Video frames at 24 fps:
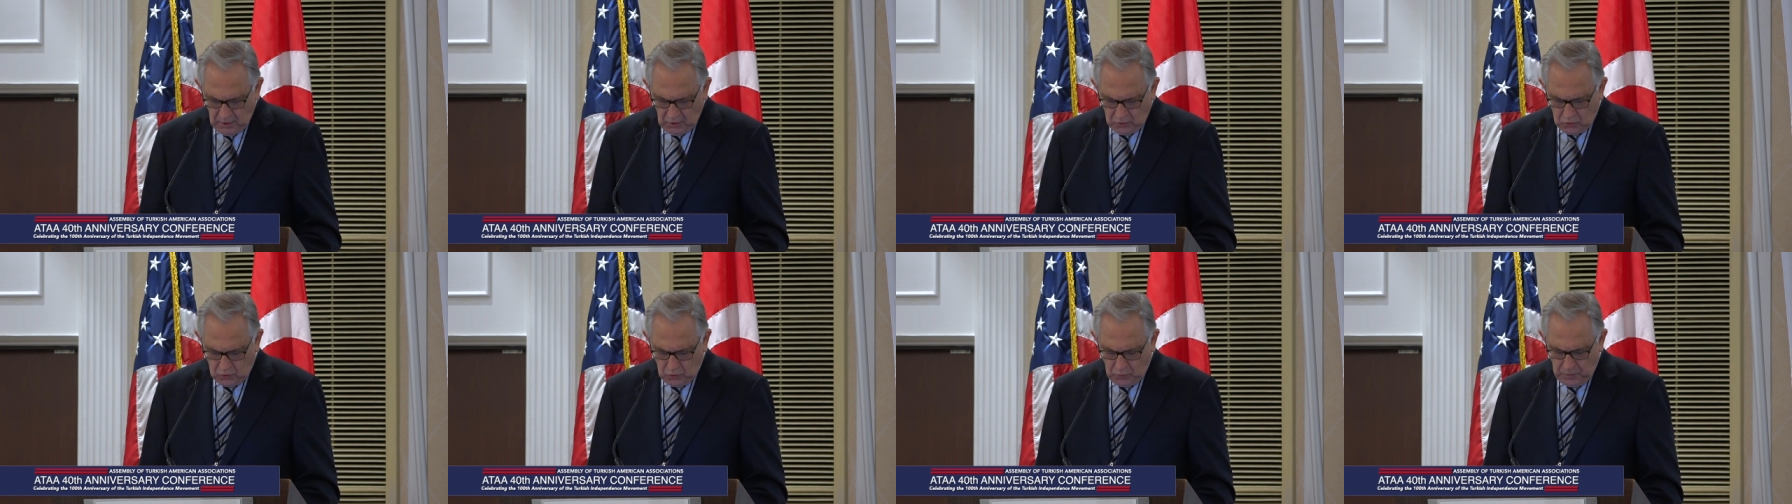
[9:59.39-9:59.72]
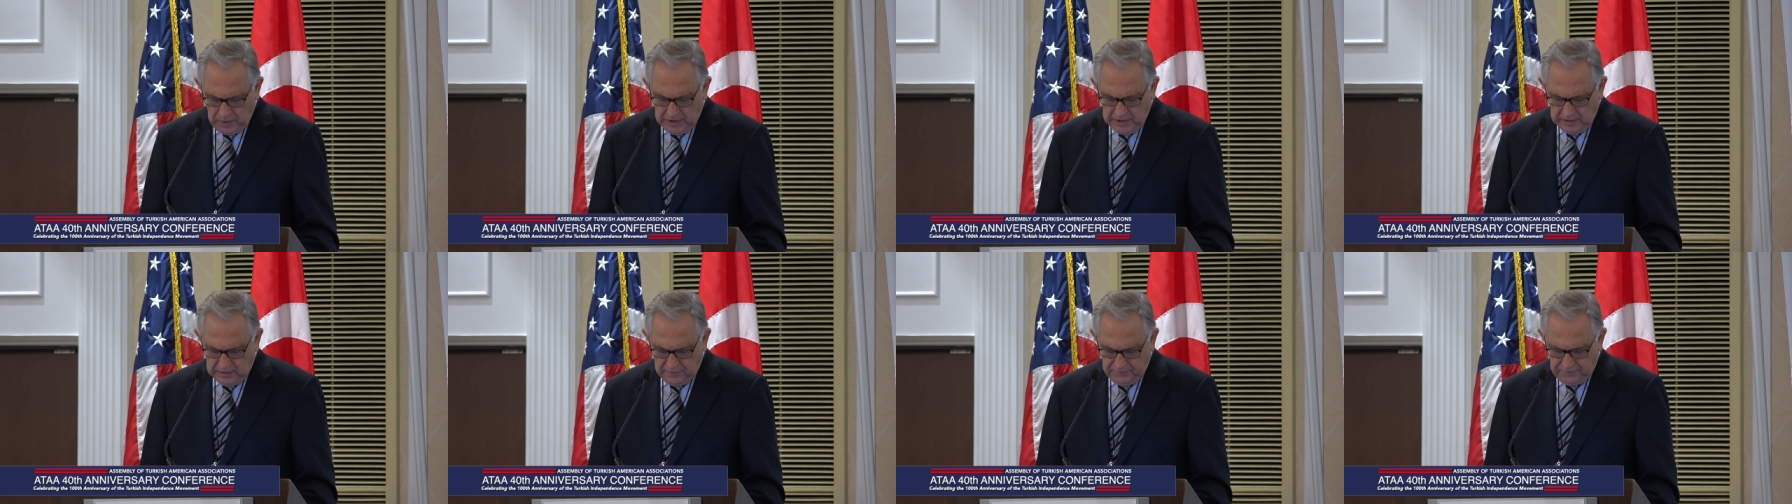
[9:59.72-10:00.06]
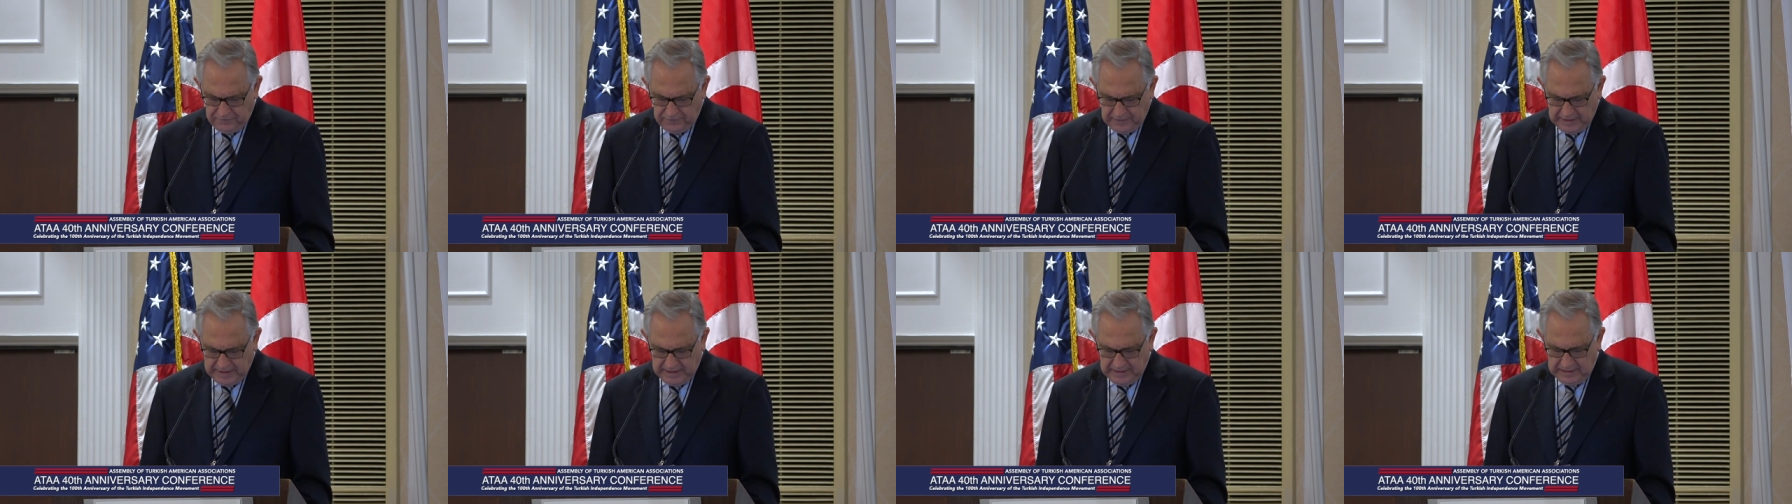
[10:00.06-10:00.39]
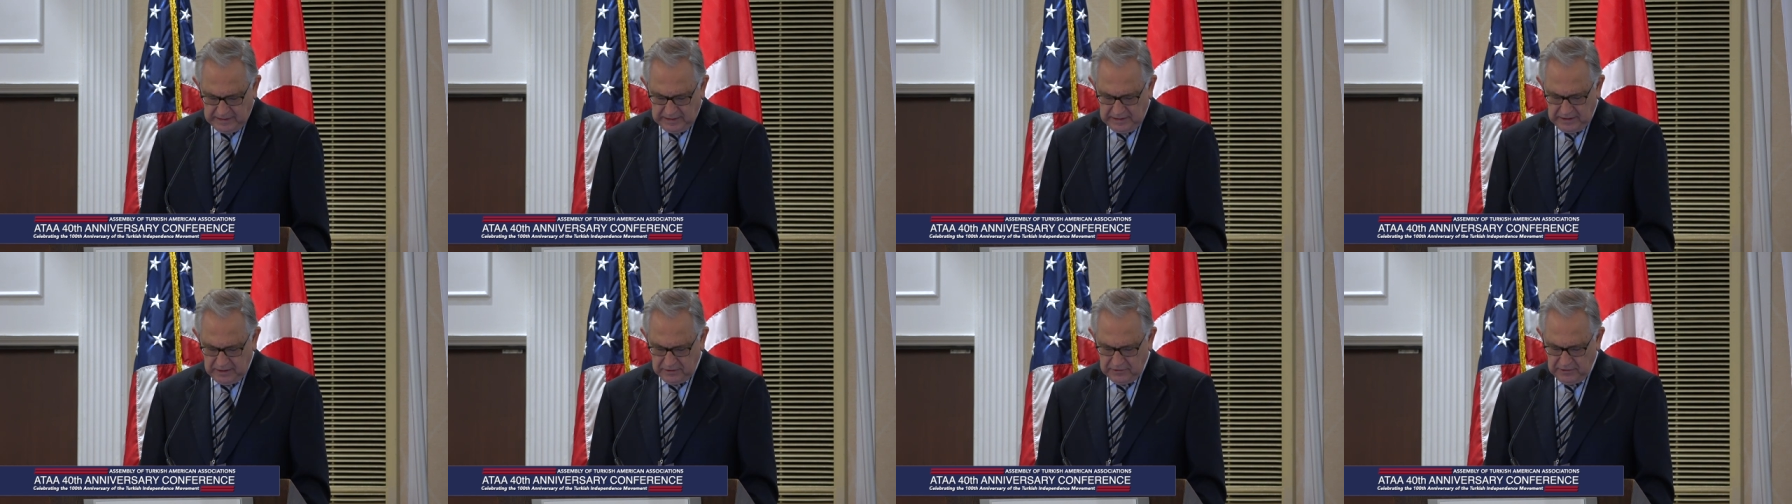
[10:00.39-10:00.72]
To build
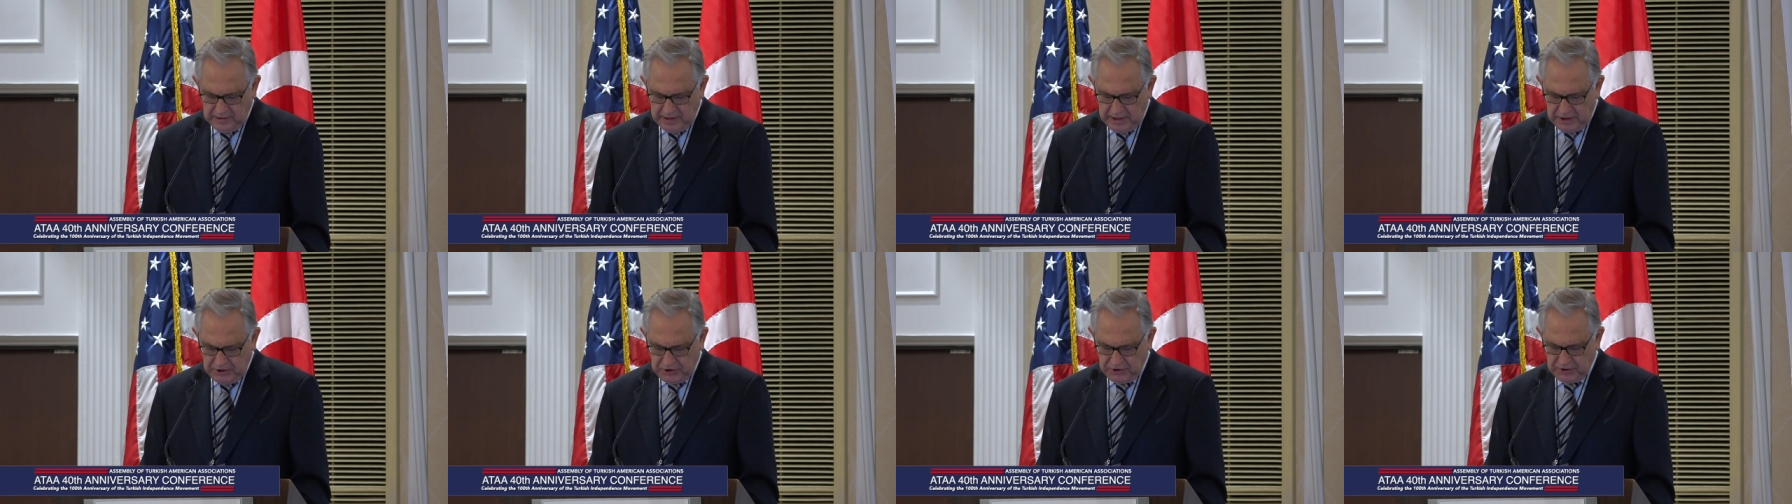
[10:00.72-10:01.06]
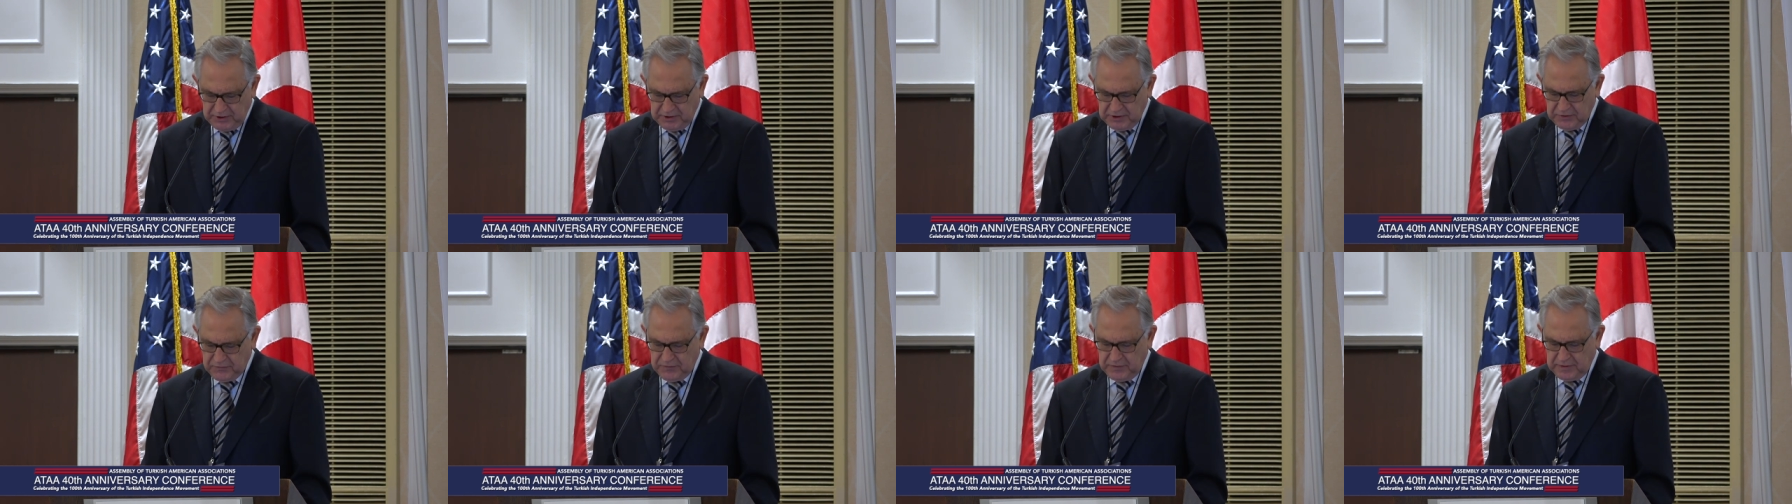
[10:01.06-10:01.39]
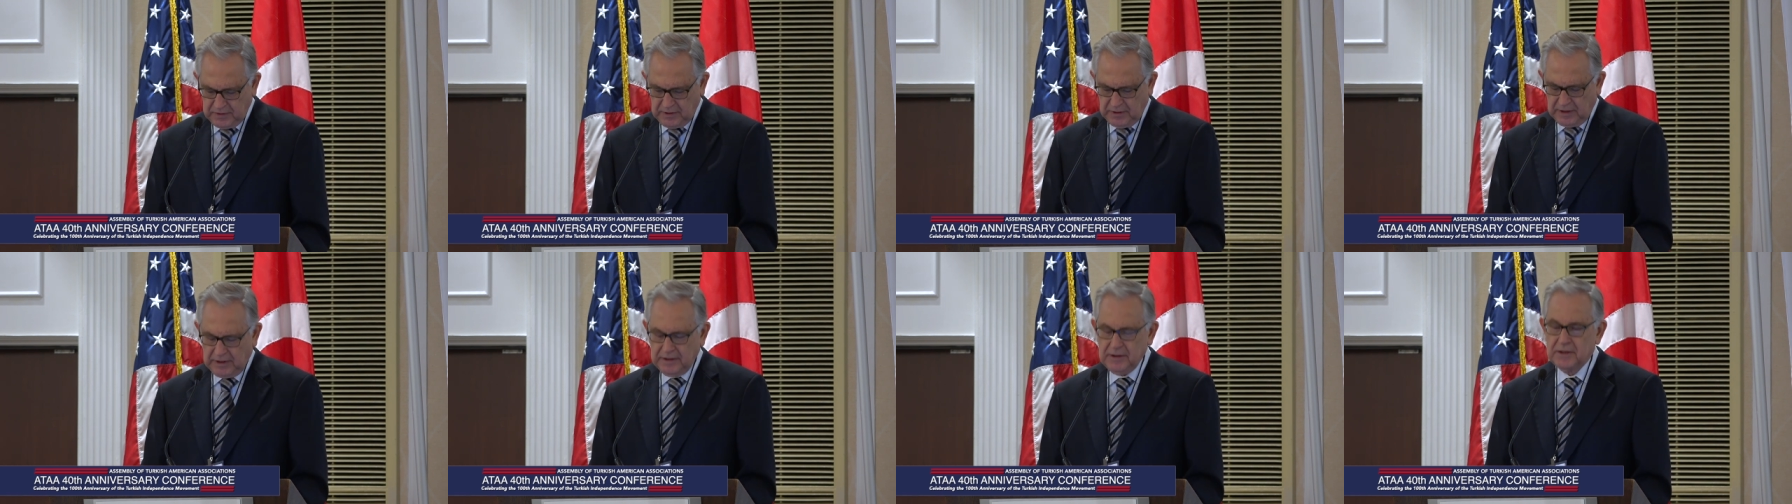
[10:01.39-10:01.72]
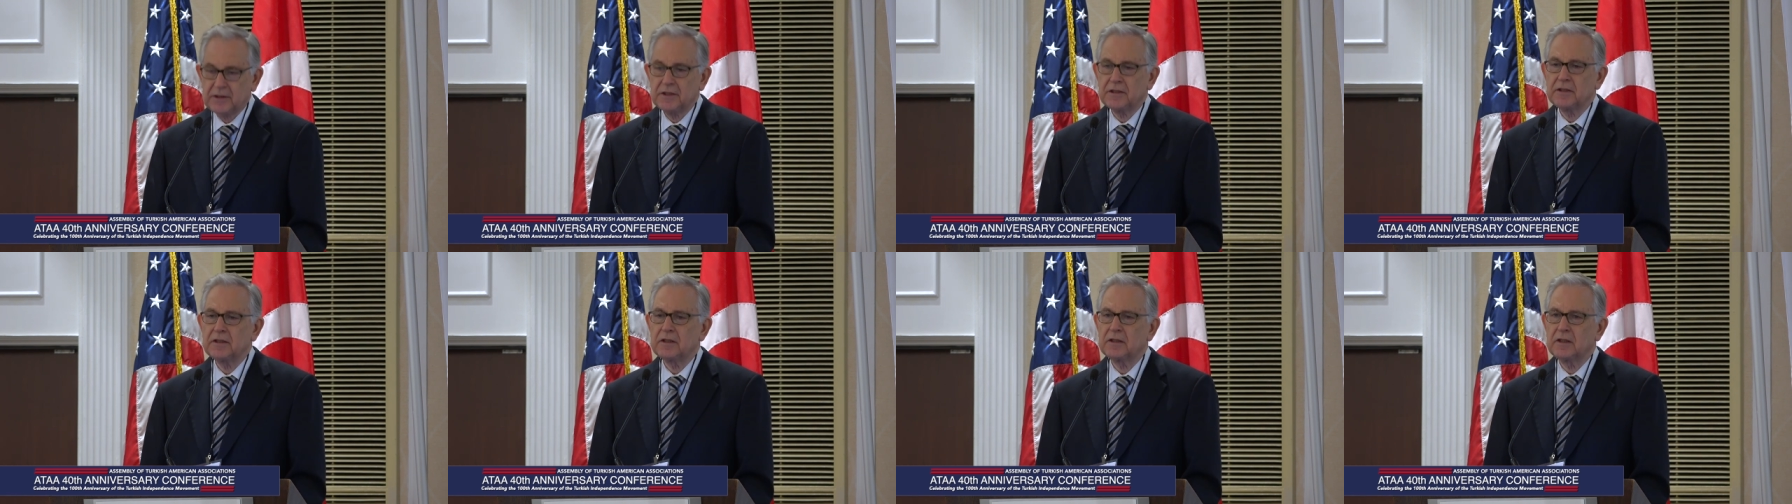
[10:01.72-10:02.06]
friendly relations with
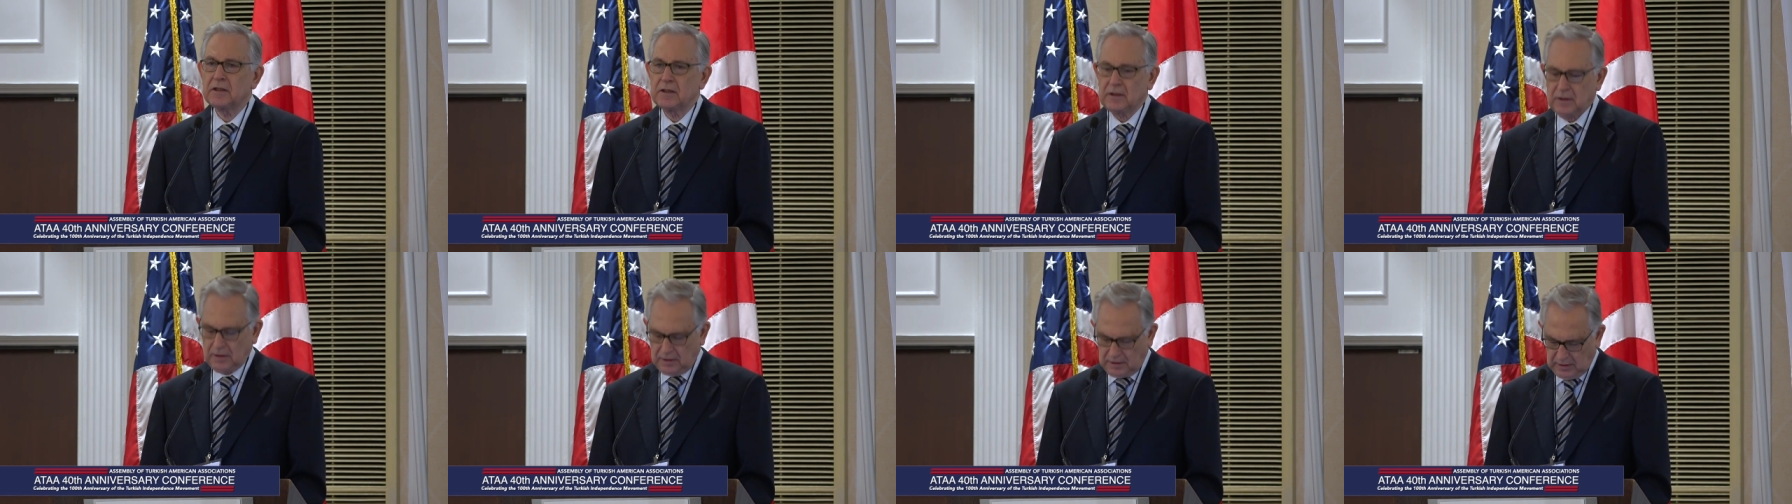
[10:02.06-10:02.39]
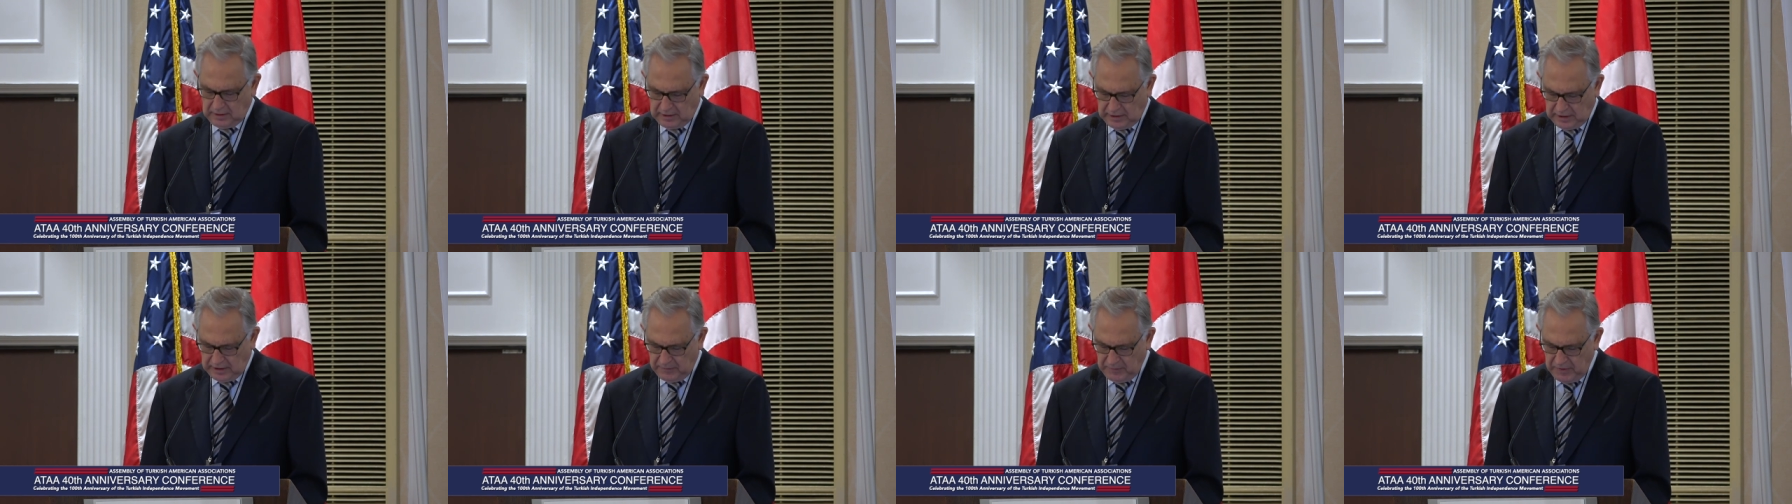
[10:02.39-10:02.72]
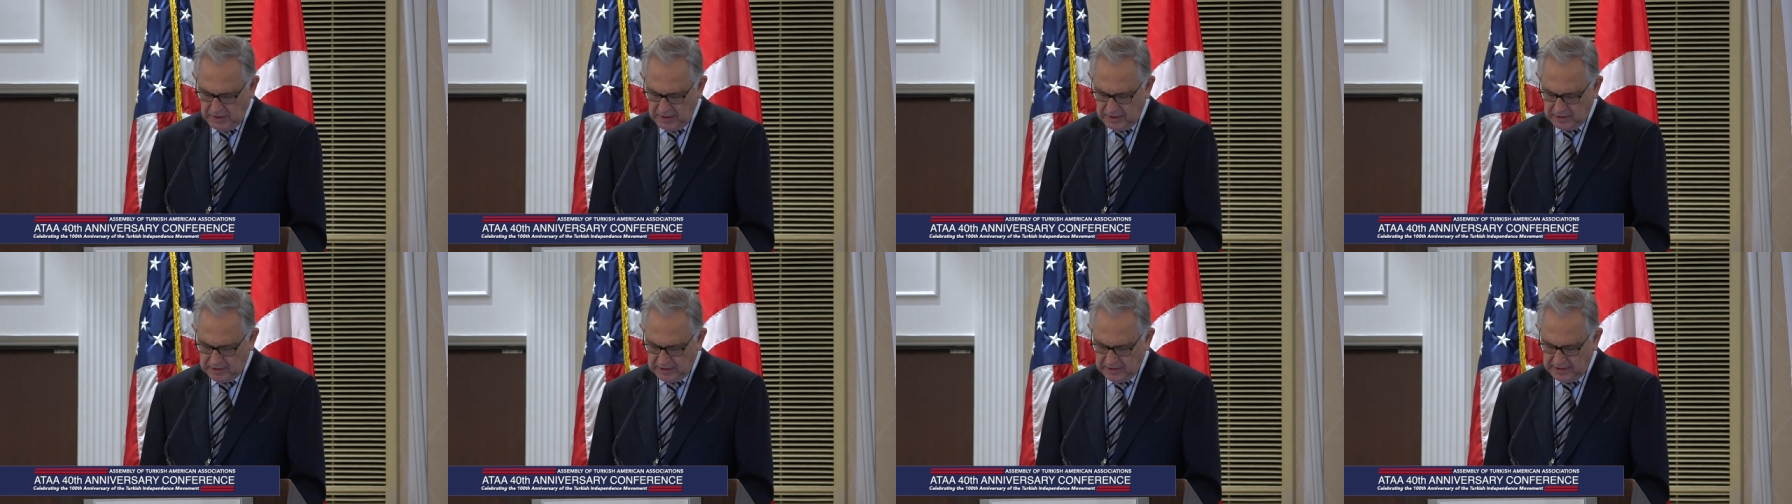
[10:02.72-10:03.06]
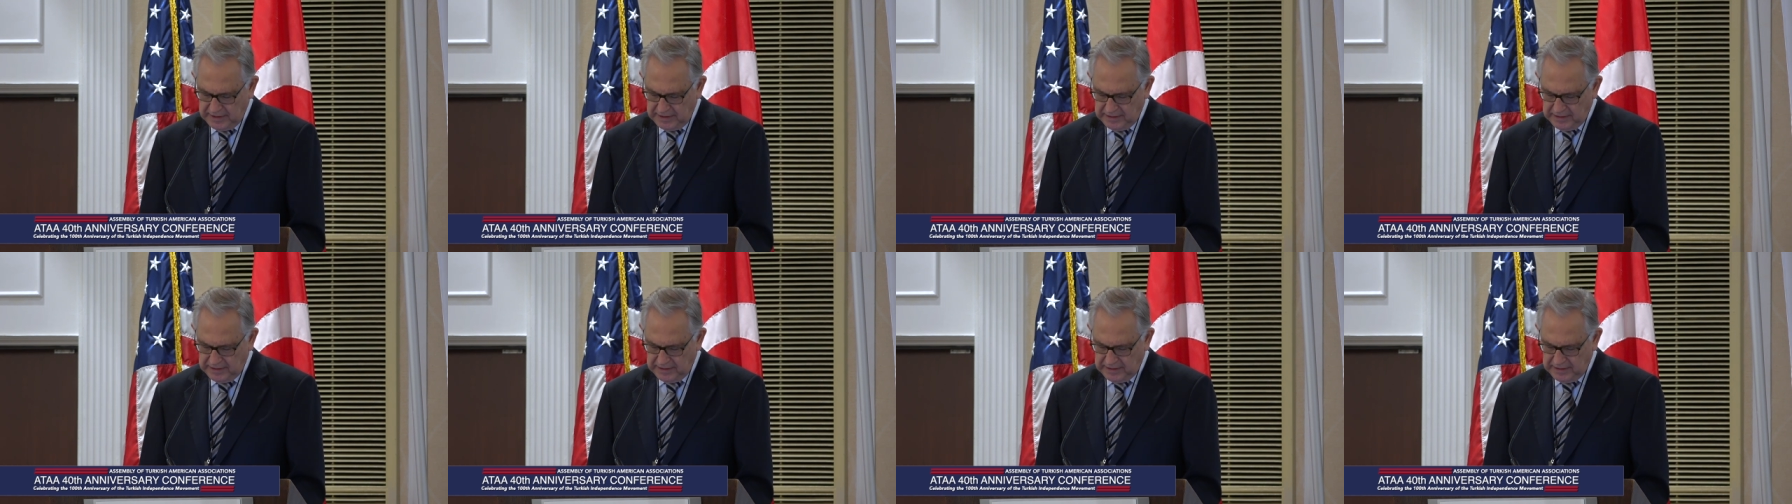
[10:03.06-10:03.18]
other American